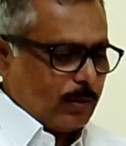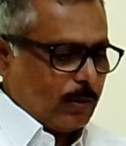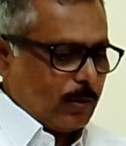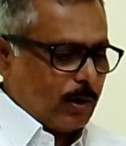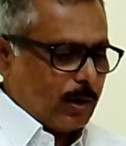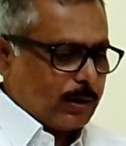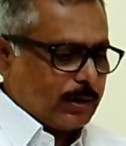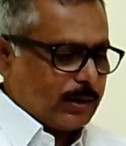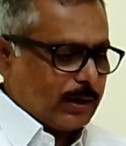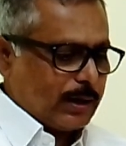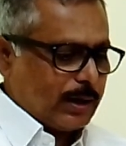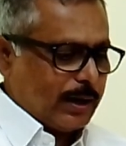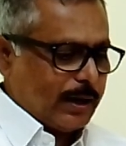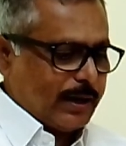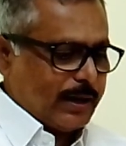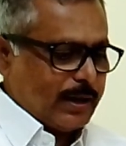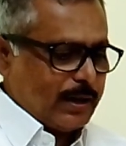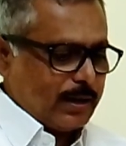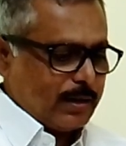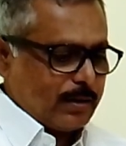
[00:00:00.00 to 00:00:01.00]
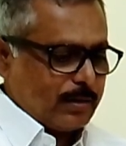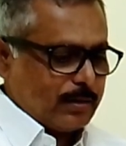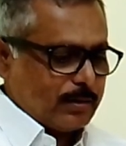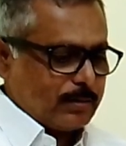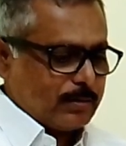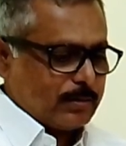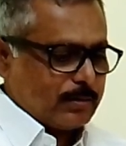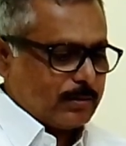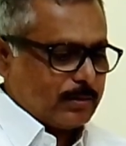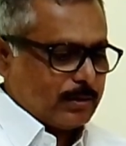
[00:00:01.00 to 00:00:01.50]
Ordinarily,
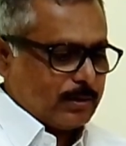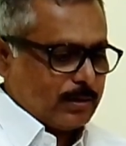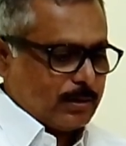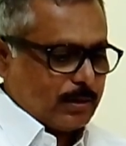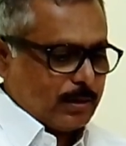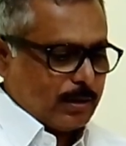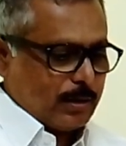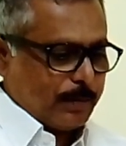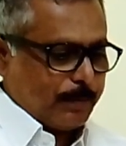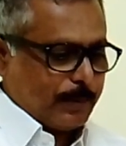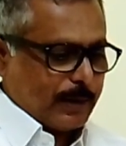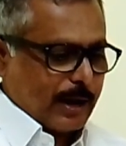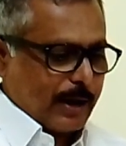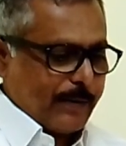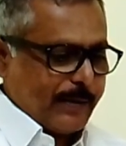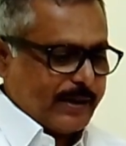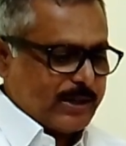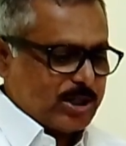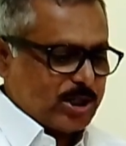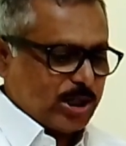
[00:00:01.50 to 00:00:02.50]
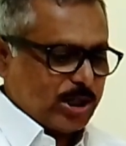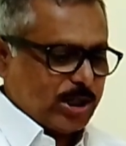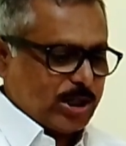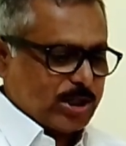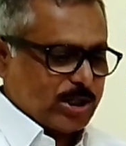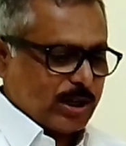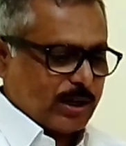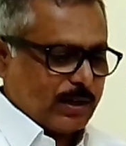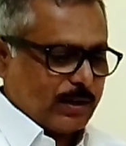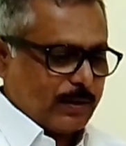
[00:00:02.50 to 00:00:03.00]
a private
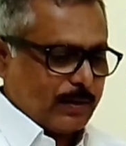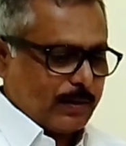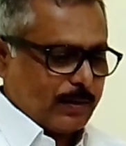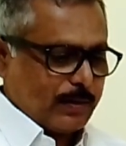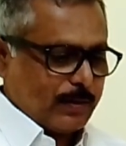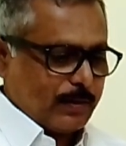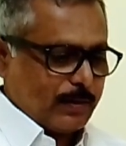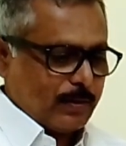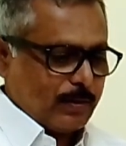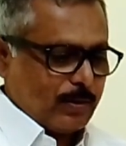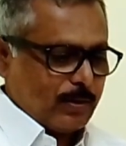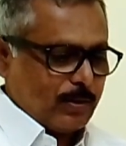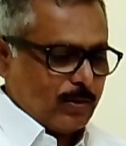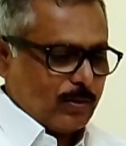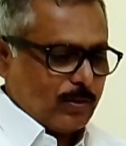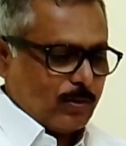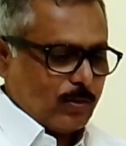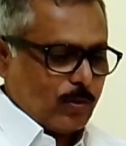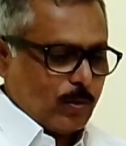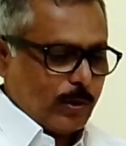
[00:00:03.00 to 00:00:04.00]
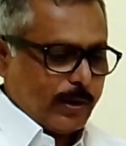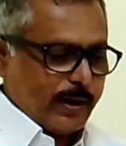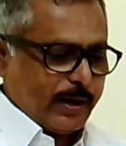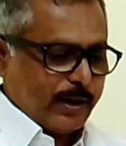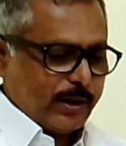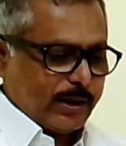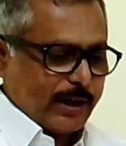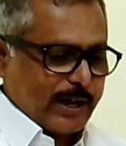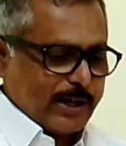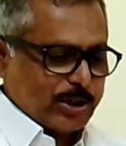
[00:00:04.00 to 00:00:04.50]
citizen who
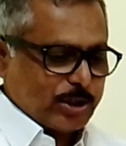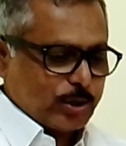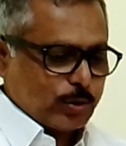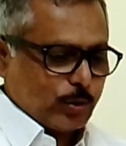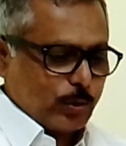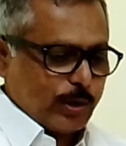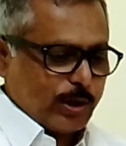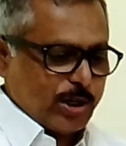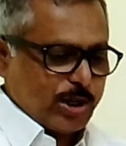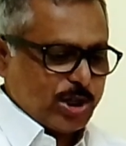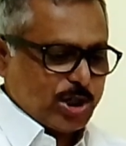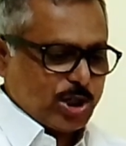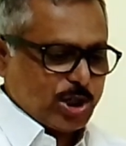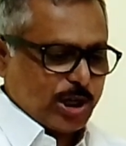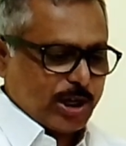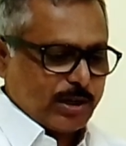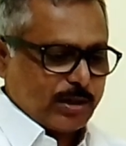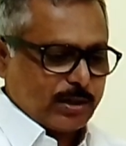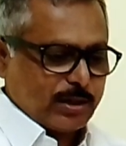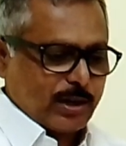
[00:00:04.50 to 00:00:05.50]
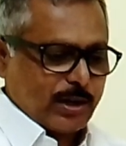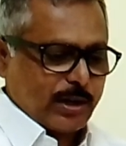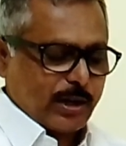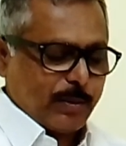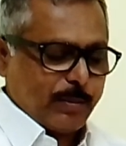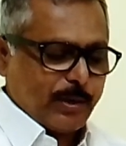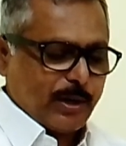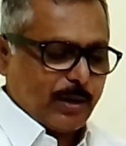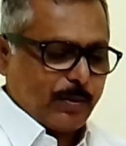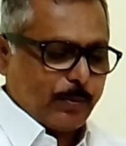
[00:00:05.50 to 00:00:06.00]
intends to initiate the
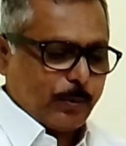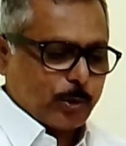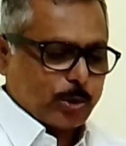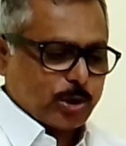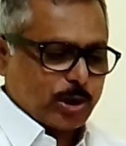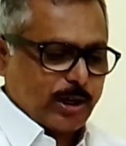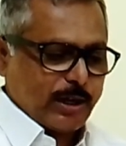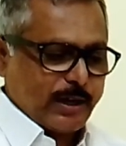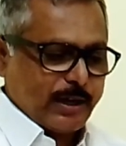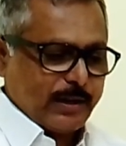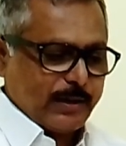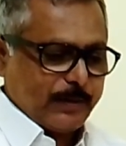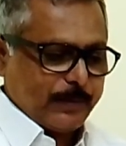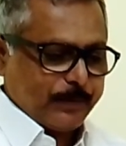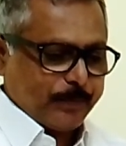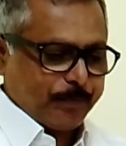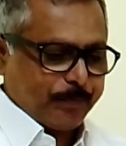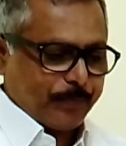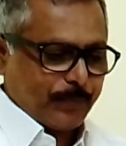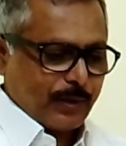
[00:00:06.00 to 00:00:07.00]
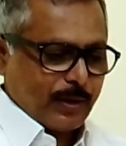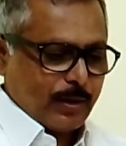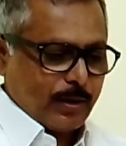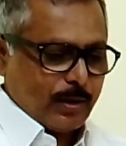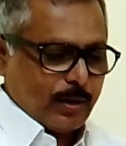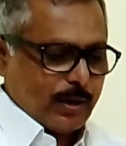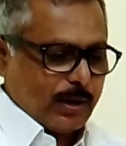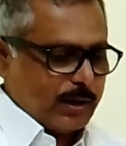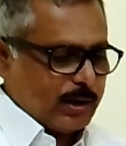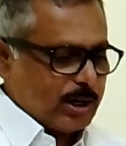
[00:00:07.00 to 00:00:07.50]
criminal proceeding
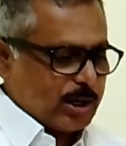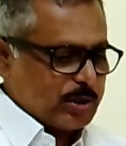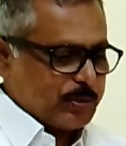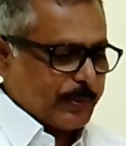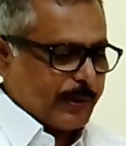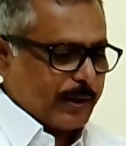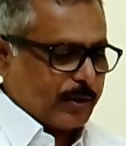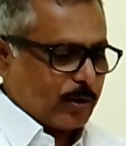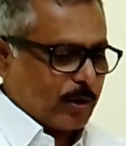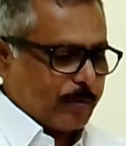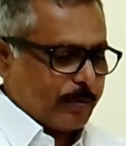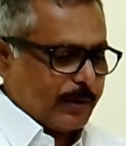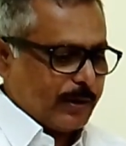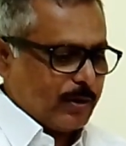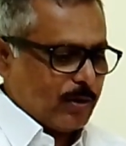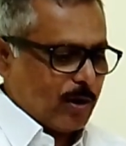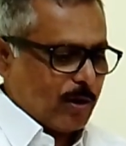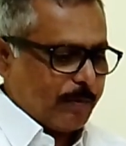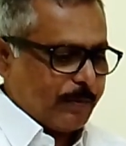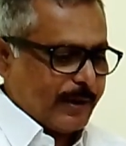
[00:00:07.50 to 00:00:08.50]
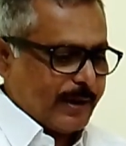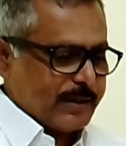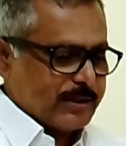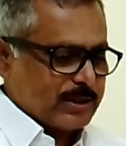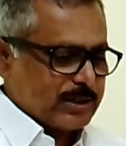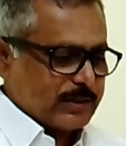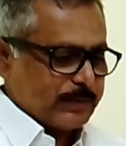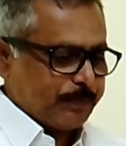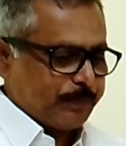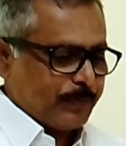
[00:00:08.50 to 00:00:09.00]
in respect of any
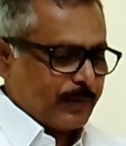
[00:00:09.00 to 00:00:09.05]
offense